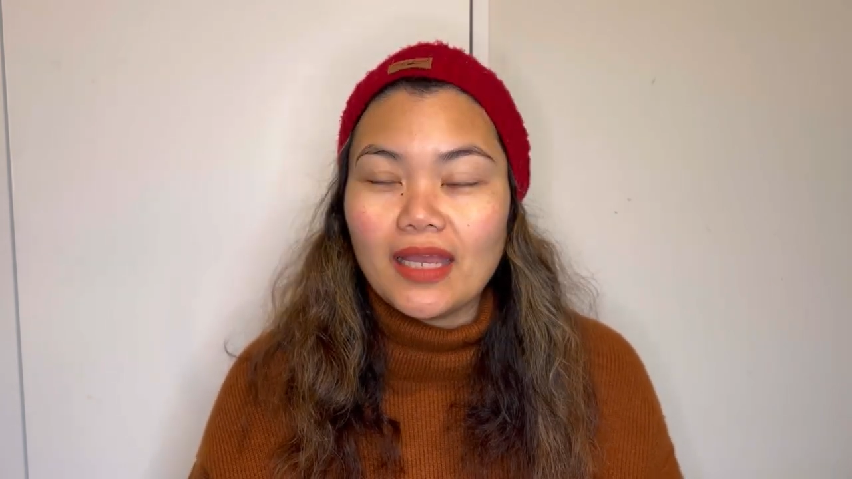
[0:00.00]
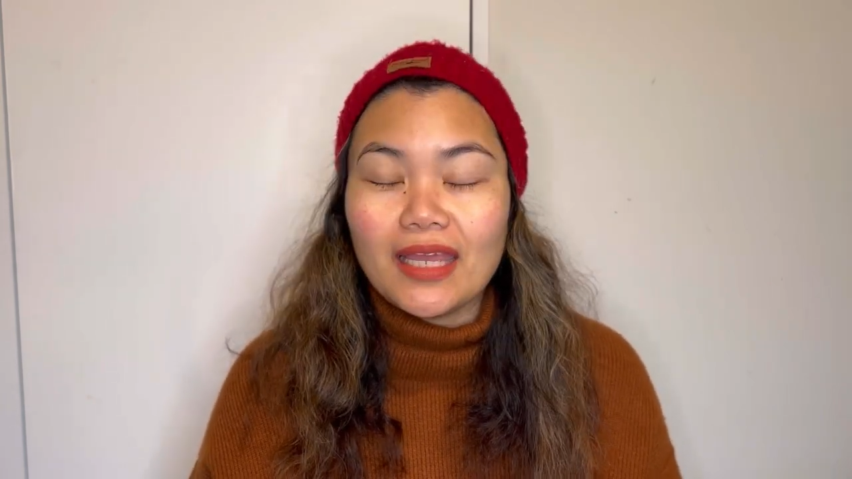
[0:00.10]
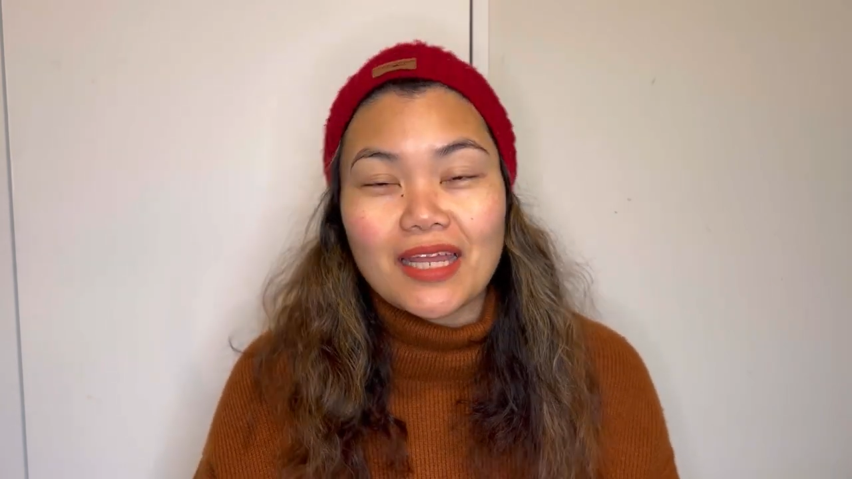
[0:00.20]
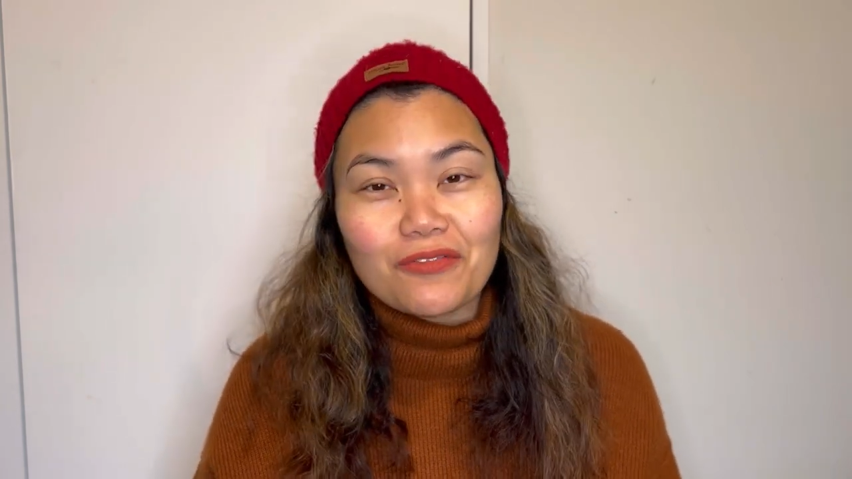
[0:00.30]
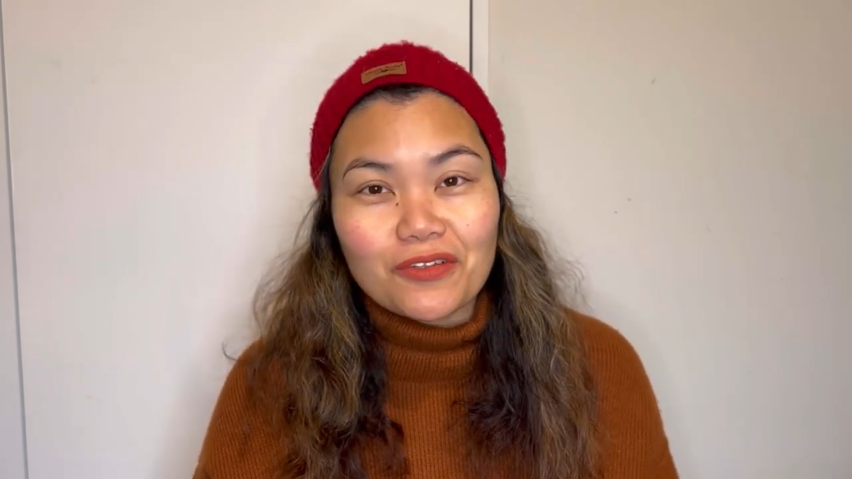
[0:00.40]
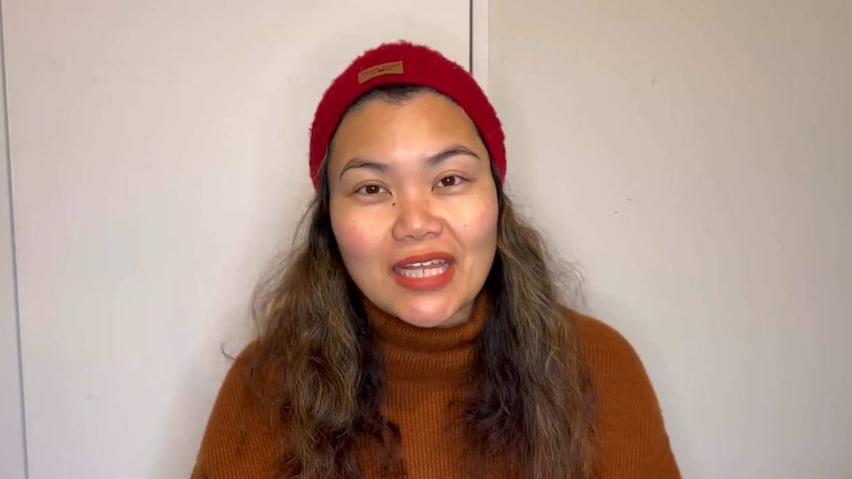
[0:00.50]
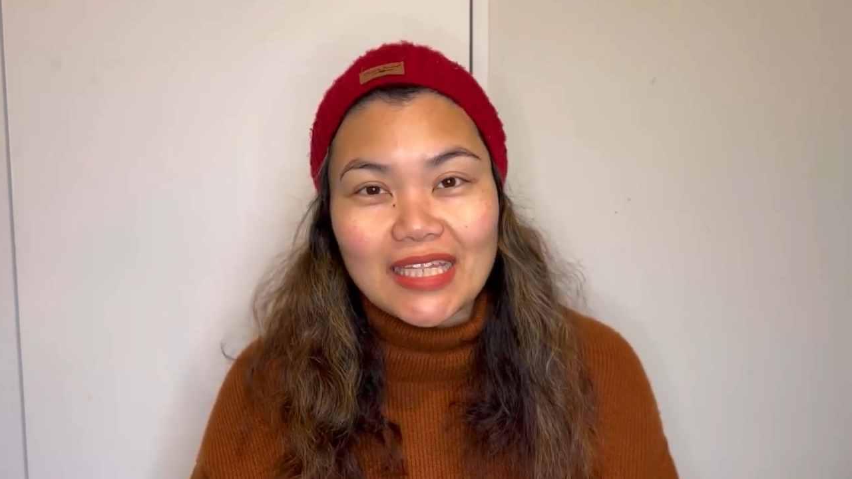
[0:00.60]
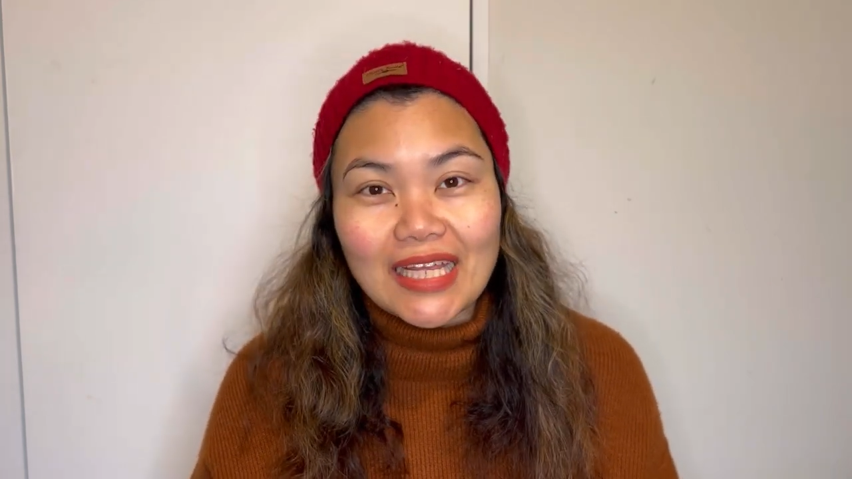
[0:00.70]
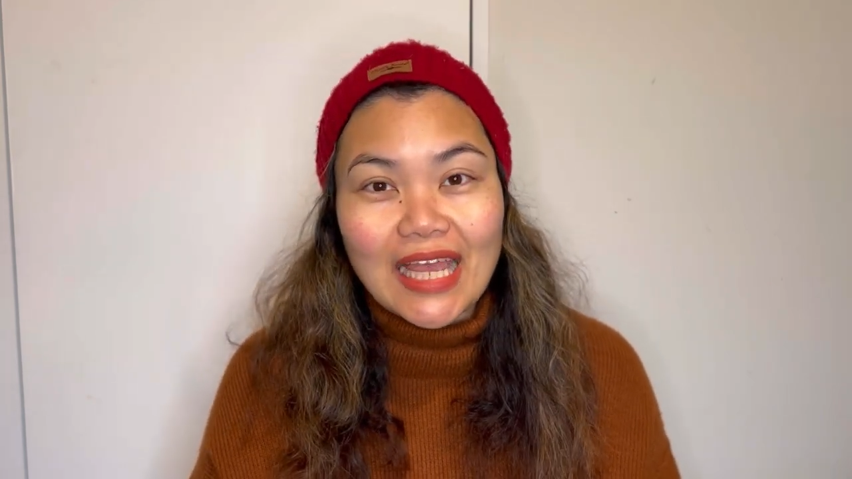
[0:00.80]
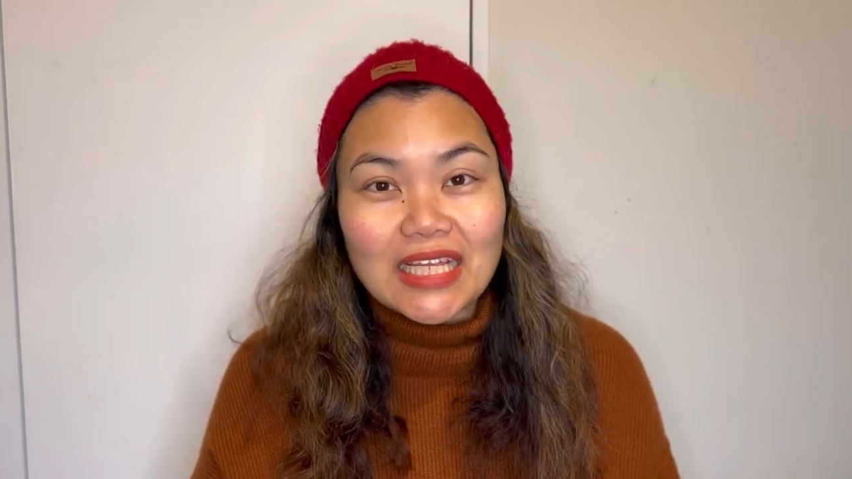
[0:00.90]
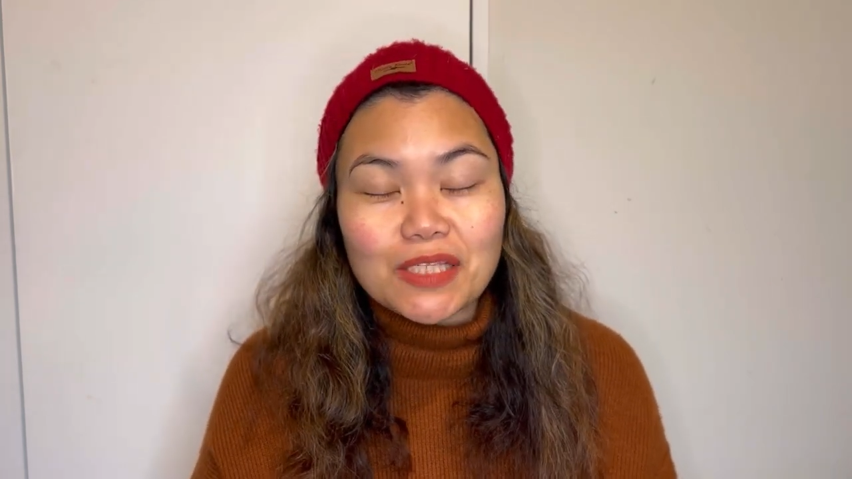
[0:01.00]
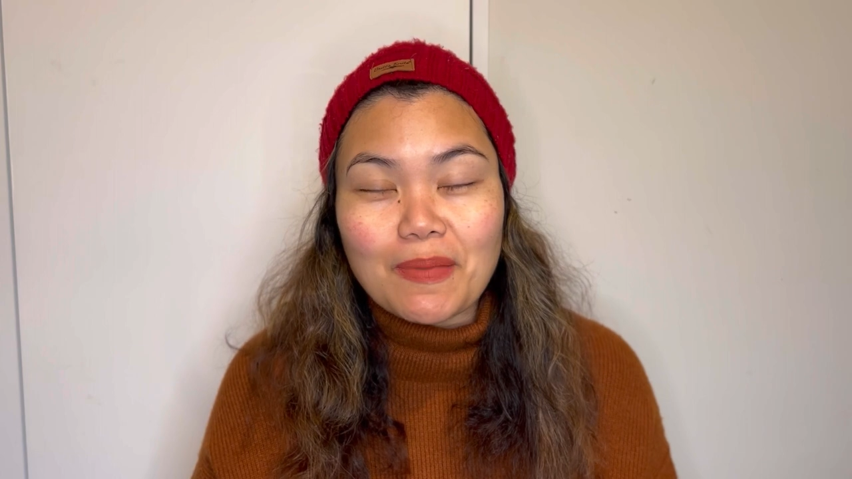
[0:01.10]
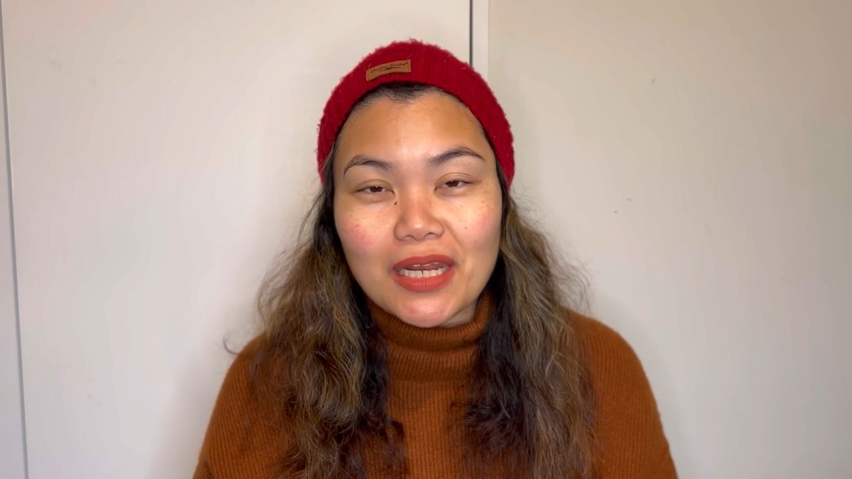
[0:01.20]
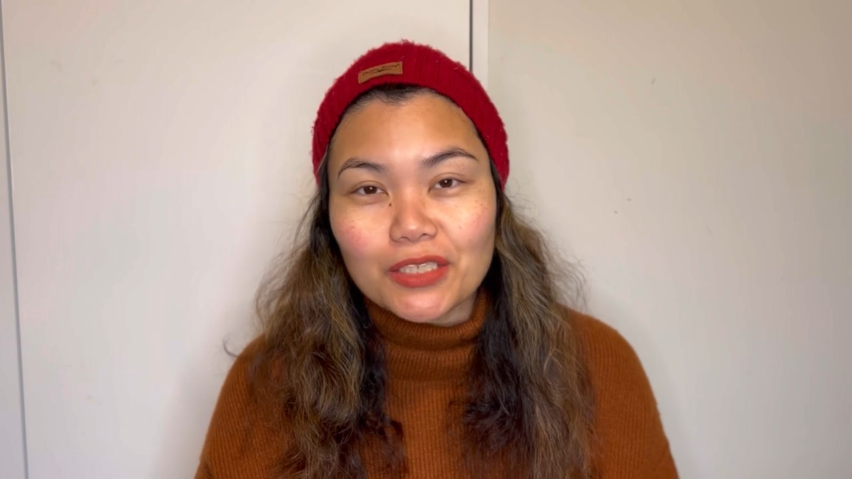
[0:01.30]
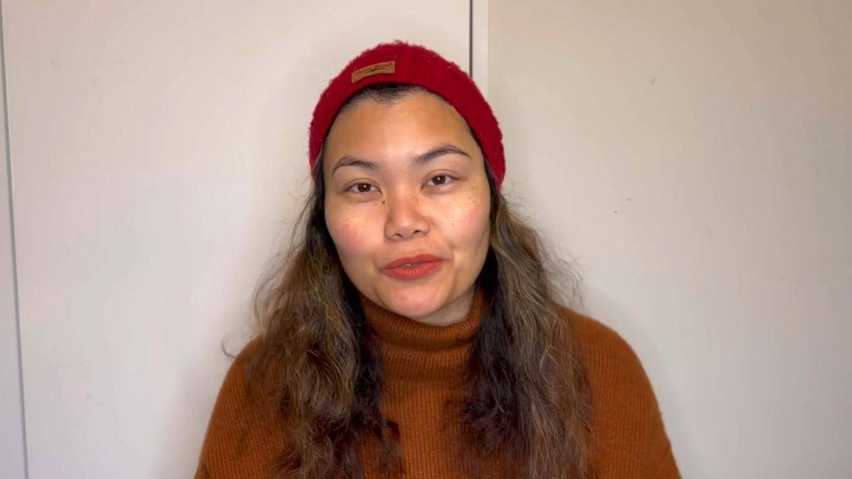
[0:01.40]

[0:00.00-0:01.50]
And after that, a case manager